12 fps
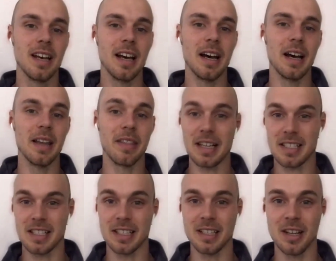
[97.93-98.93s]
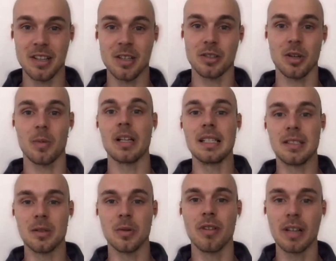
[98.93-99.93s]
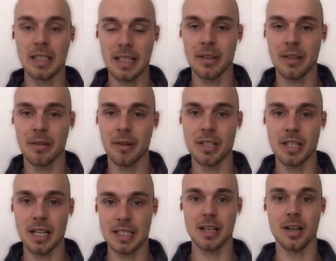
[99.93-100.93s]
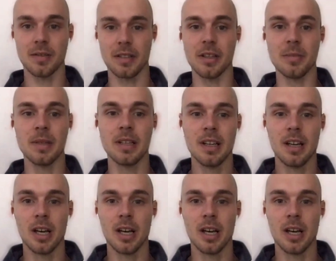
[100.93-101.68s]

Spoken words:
And the next thing you know, you got Dominic Littlewood running down the road chasing after them,